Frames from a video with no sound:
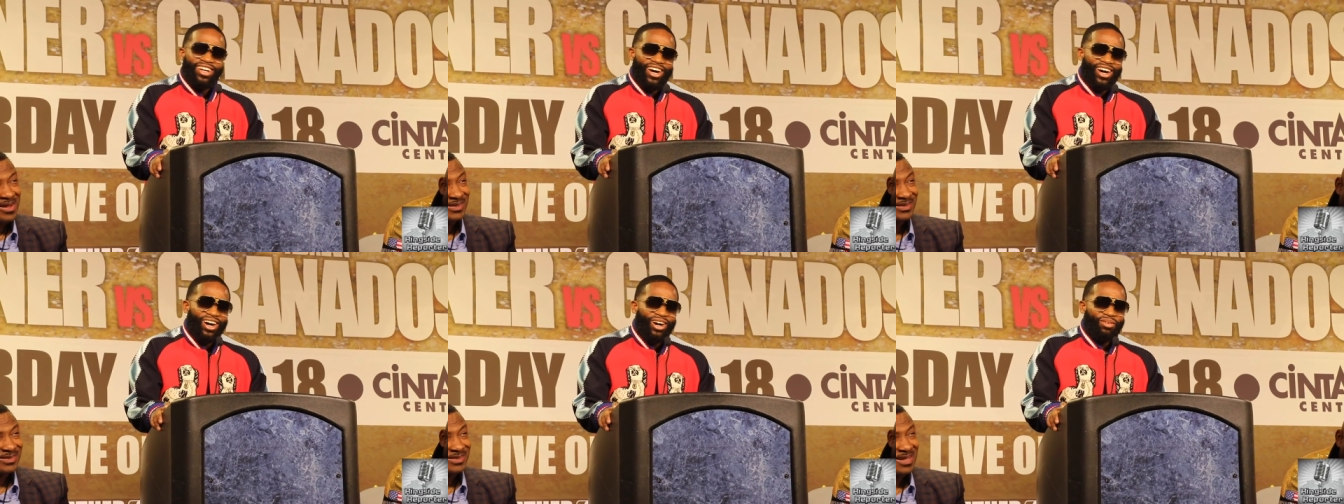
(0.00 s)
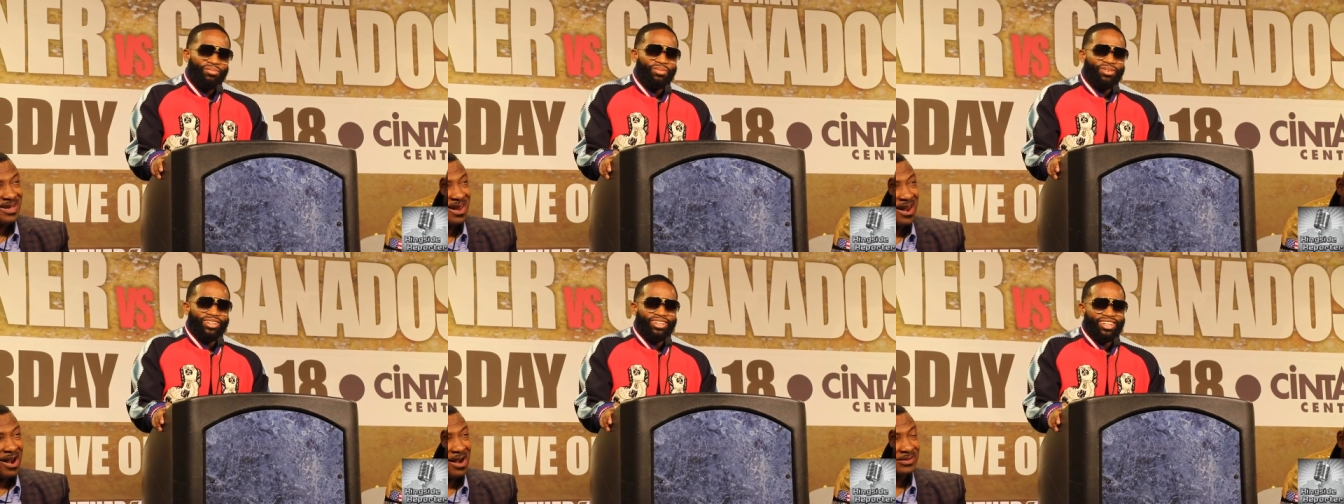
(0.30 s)

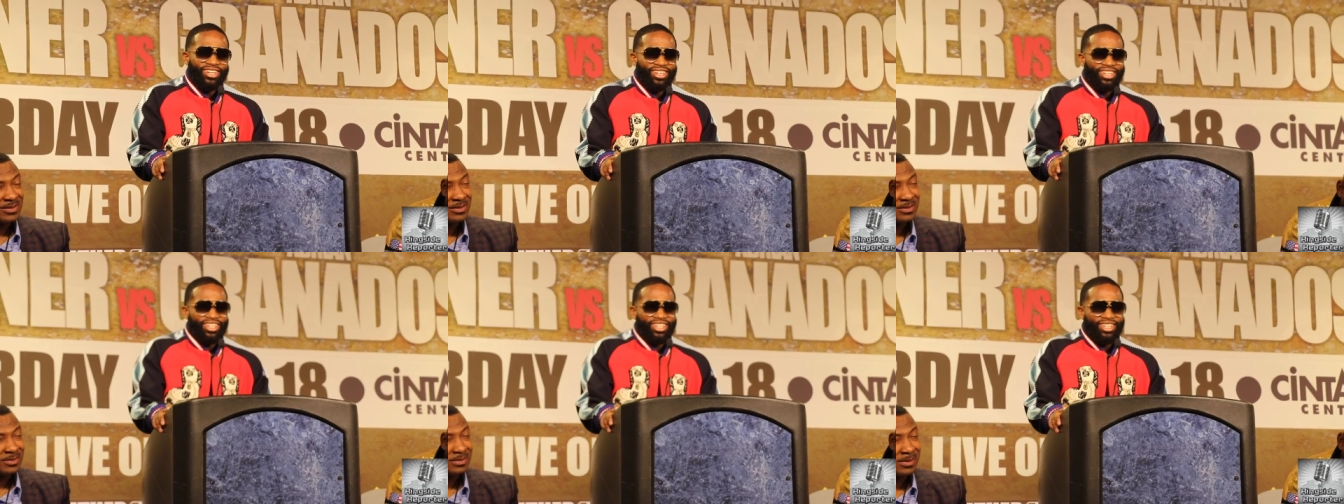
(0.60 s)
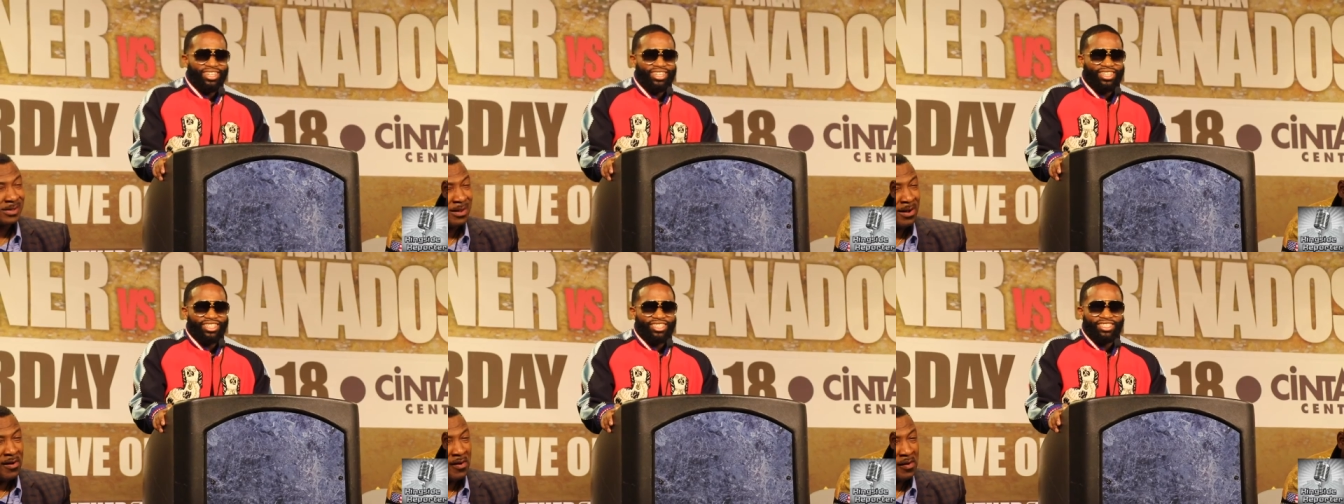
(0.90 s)
nah, but
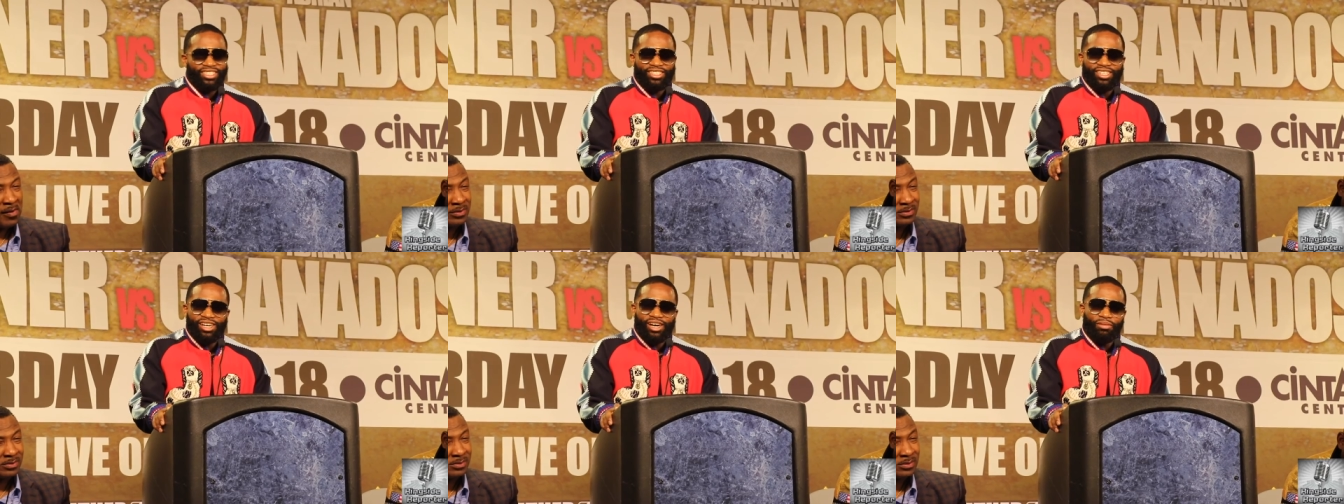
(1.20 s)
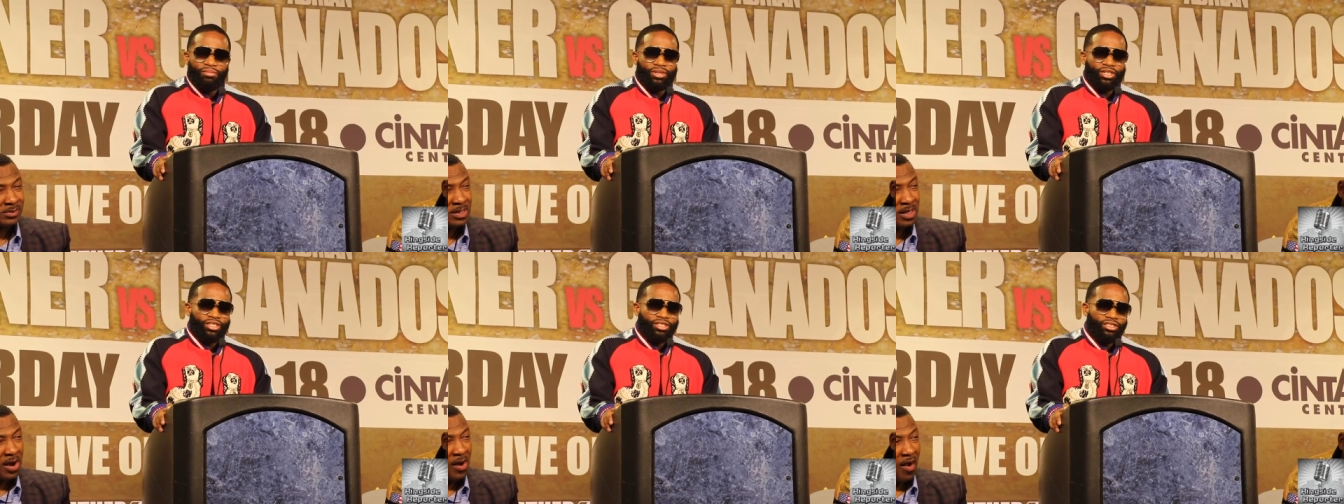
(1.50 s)
uh,
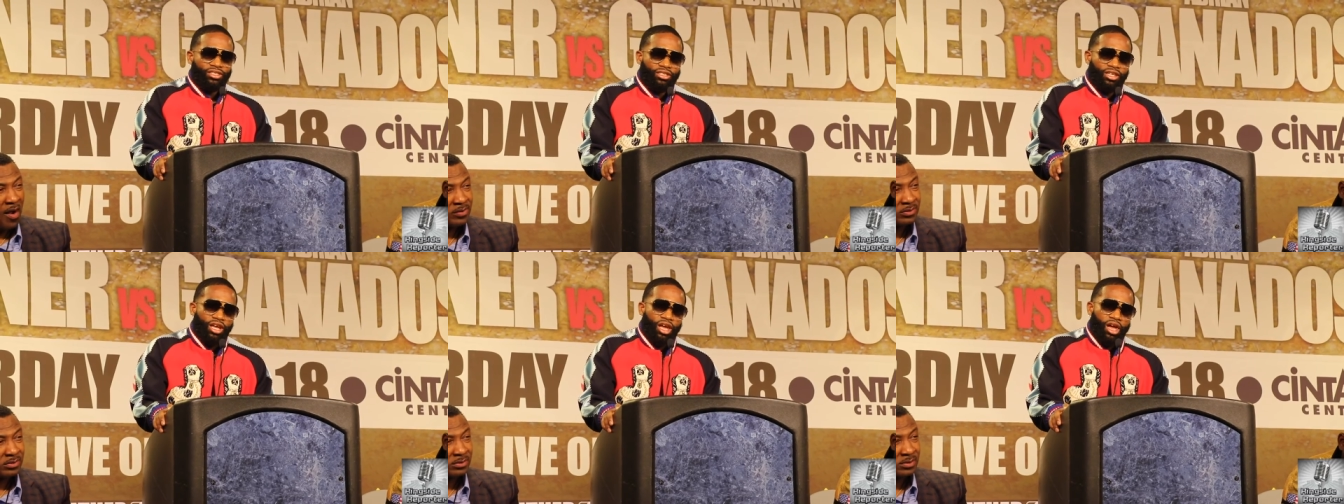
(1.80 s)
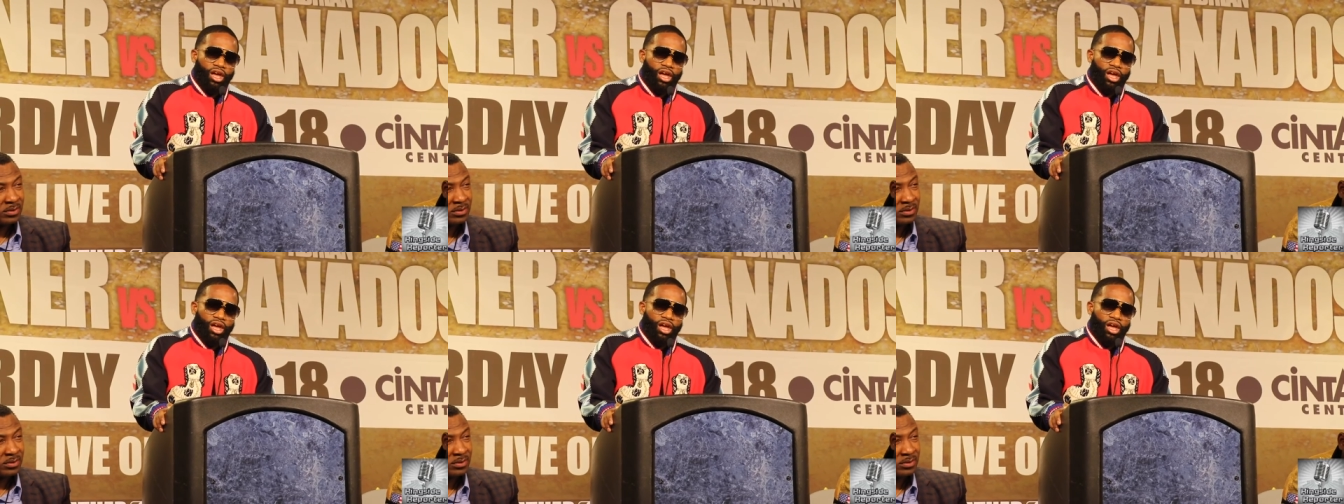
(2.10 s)
I mean,